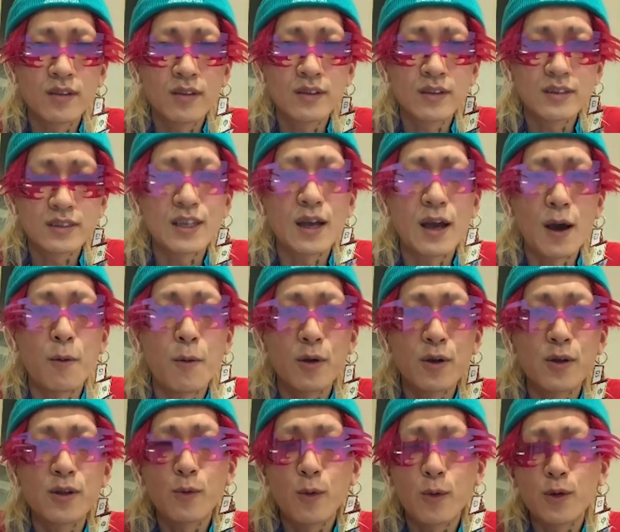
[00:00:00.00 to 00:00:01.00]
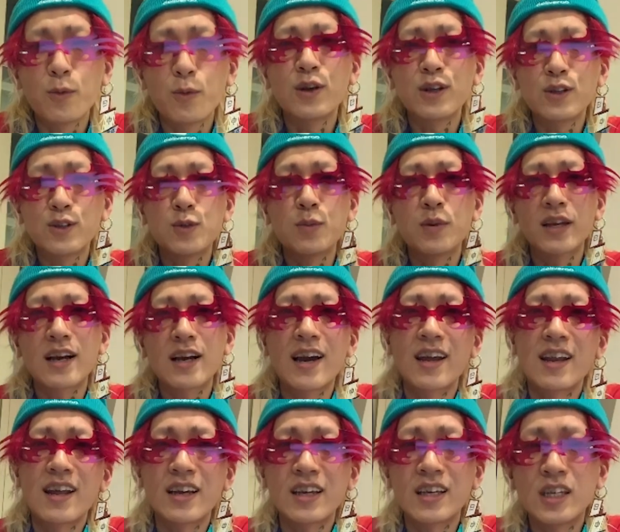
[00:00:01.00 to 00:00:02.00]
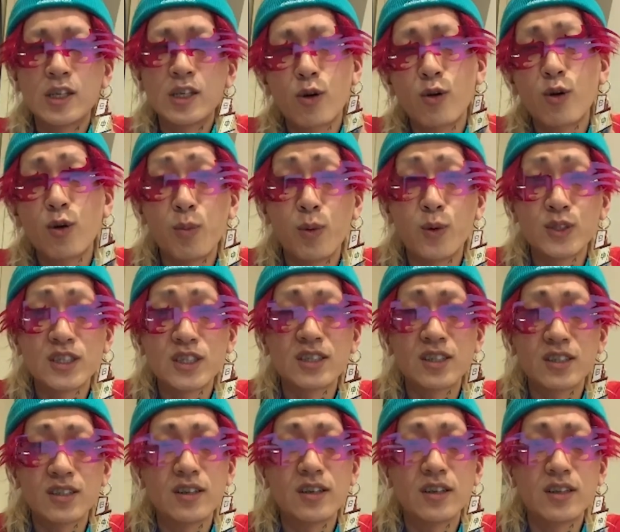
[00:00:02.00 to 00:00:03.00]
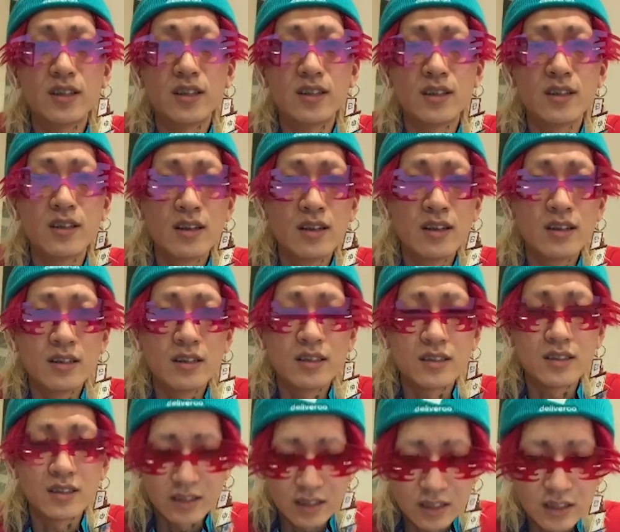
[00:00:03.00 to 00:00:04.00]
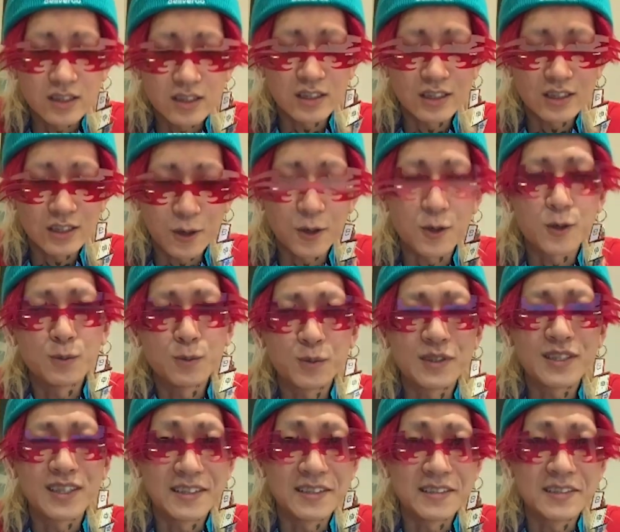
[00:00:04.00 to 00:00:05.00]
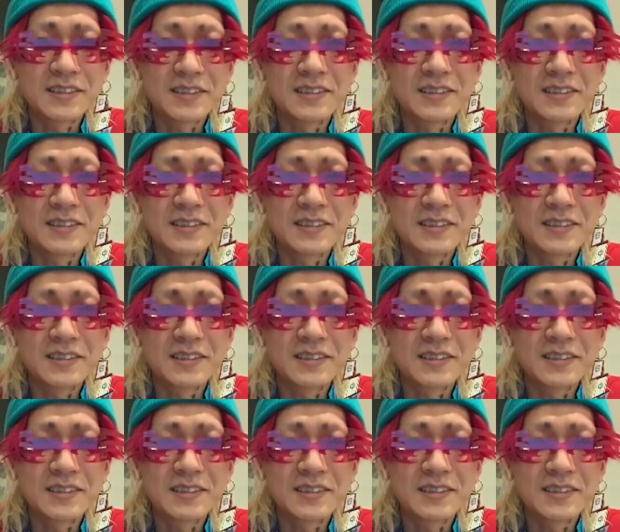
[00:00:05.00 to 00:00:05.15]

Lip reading: So I wanted to be kind of hero position in this circumstance.